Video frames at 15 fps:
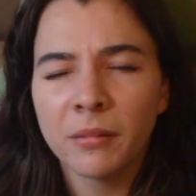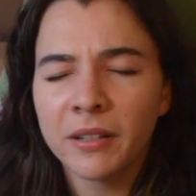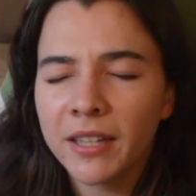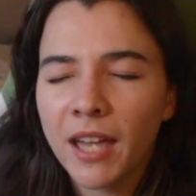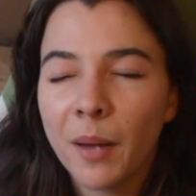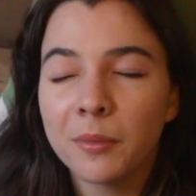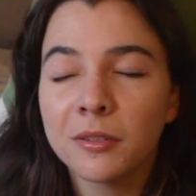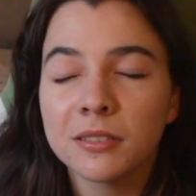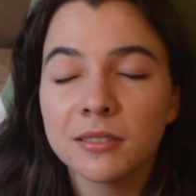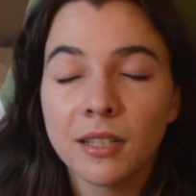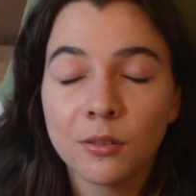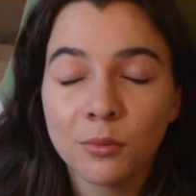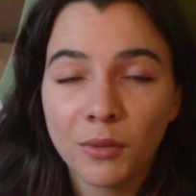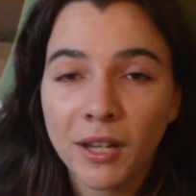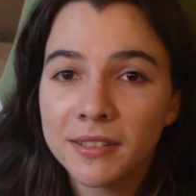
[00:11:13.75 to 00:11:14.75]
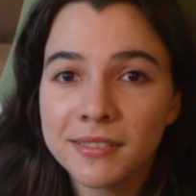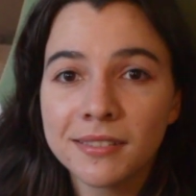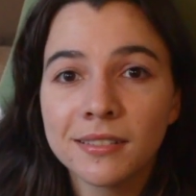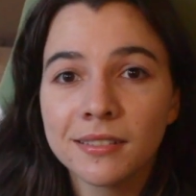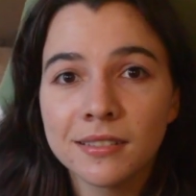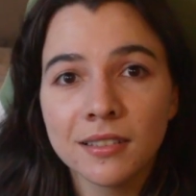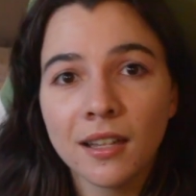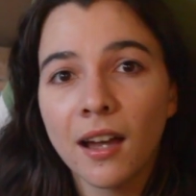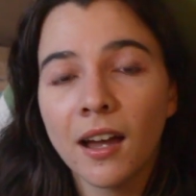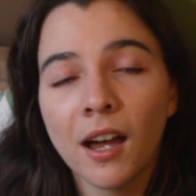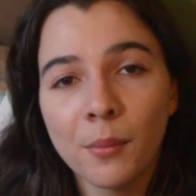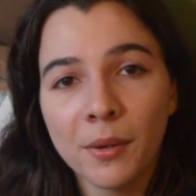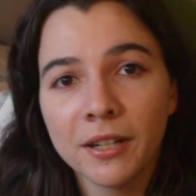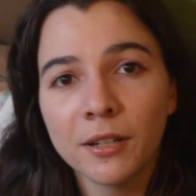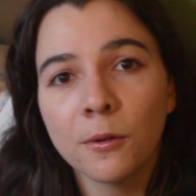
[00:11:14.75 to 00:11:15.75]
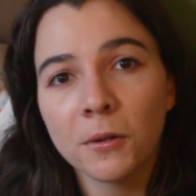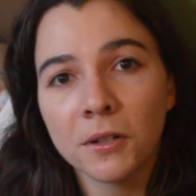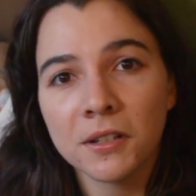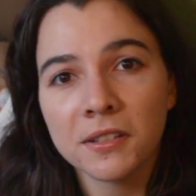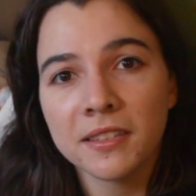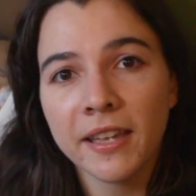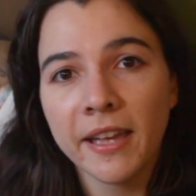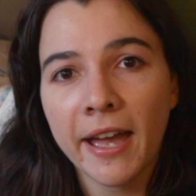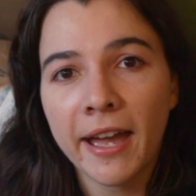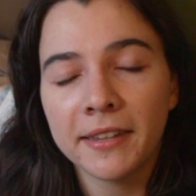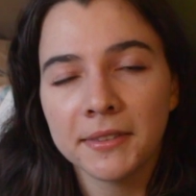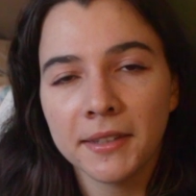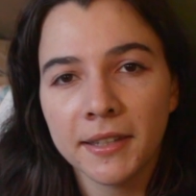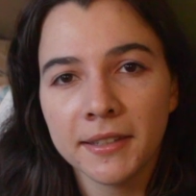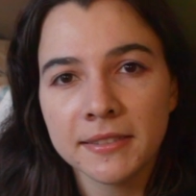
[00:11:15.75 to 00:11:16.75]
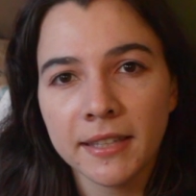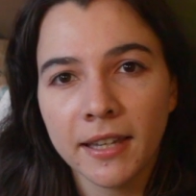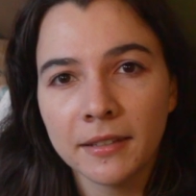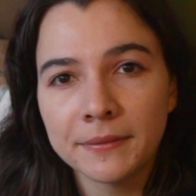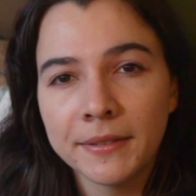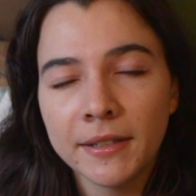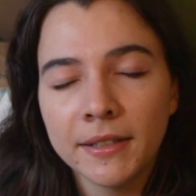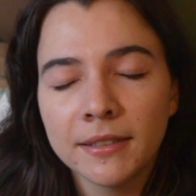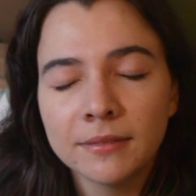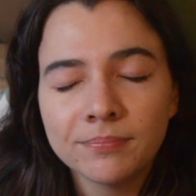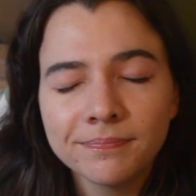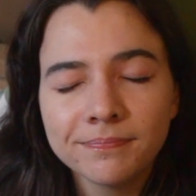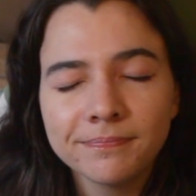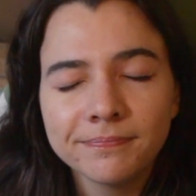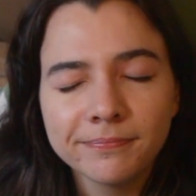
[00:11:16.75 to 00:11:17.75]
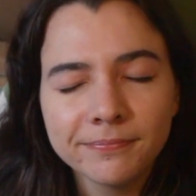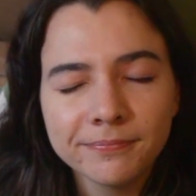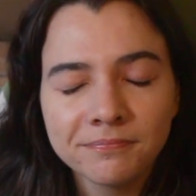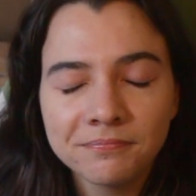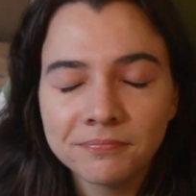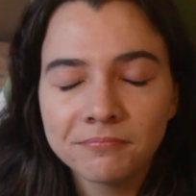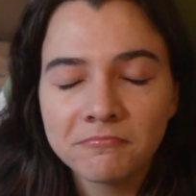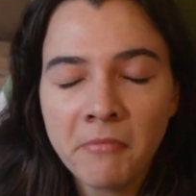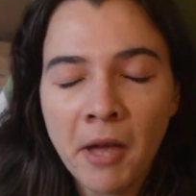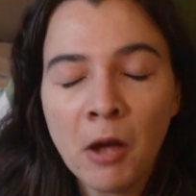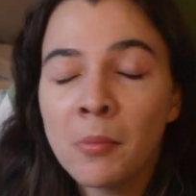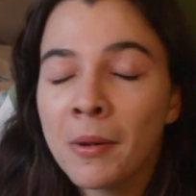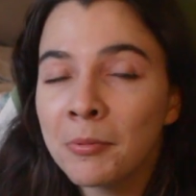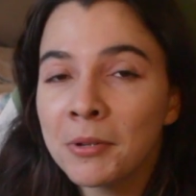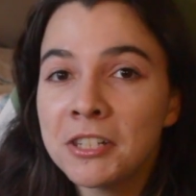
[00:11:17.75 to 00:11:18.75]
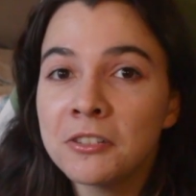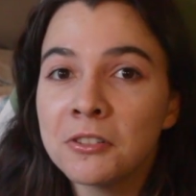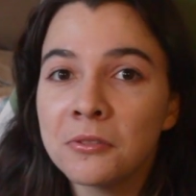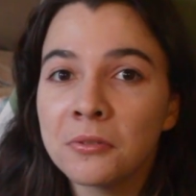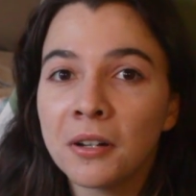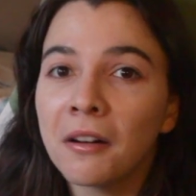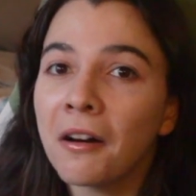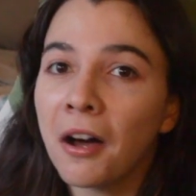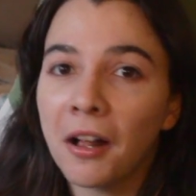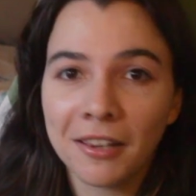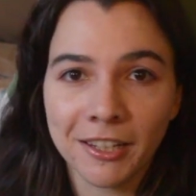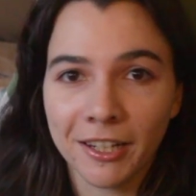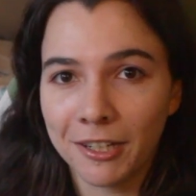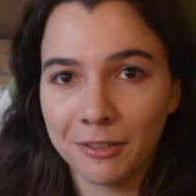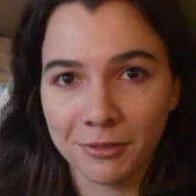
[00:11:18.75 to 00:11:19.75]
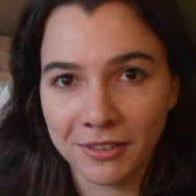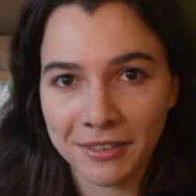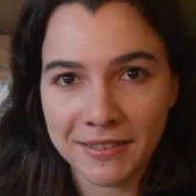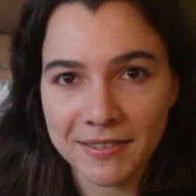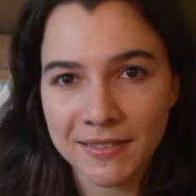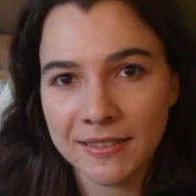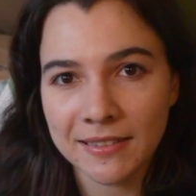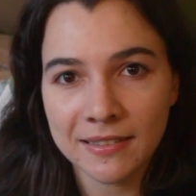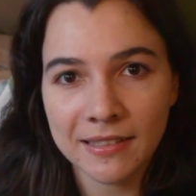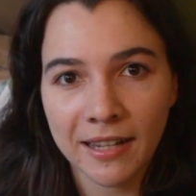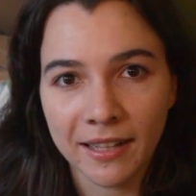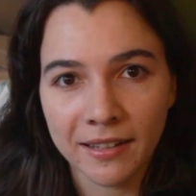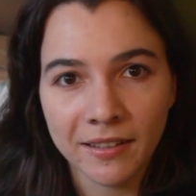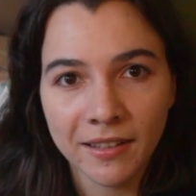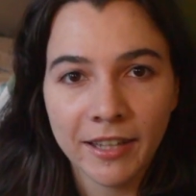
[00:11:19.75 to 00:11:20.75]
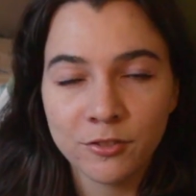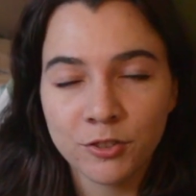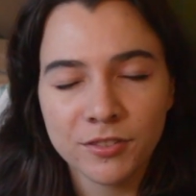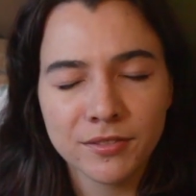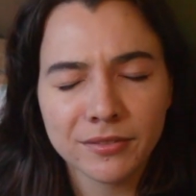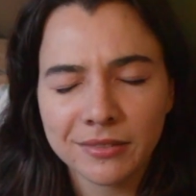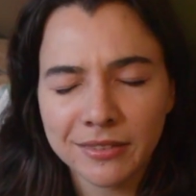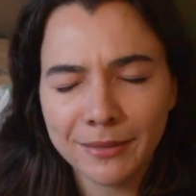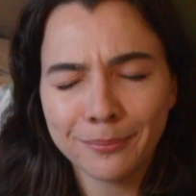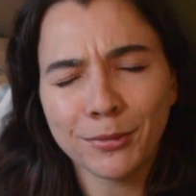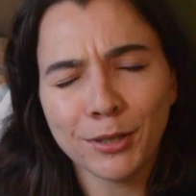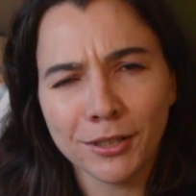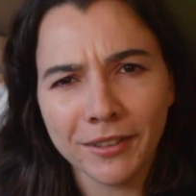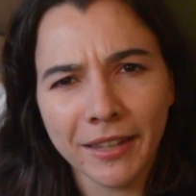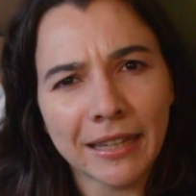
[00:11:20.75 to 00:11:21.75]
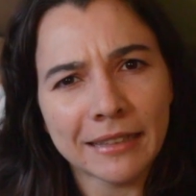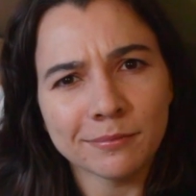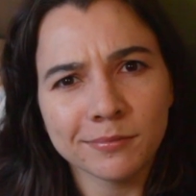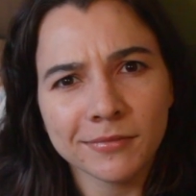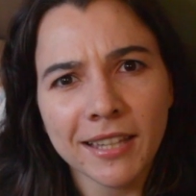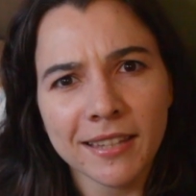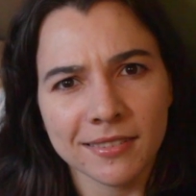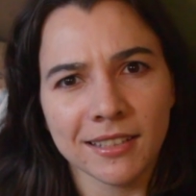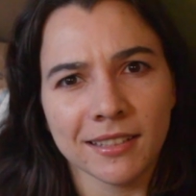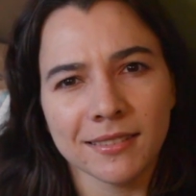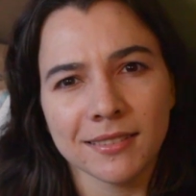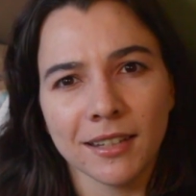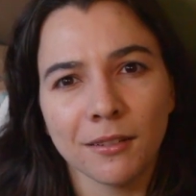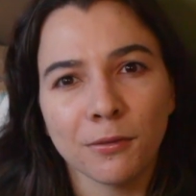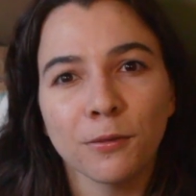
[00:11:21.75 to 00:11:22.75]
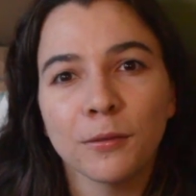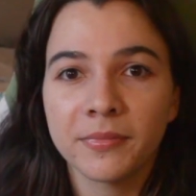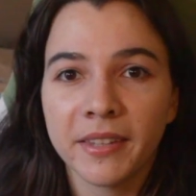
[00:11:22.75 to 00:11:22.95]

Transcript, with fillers: But Capital Southwest saw how many orders they had, and they said, hmm, how about we do a holiday release instead, and just skip all that testing stuff?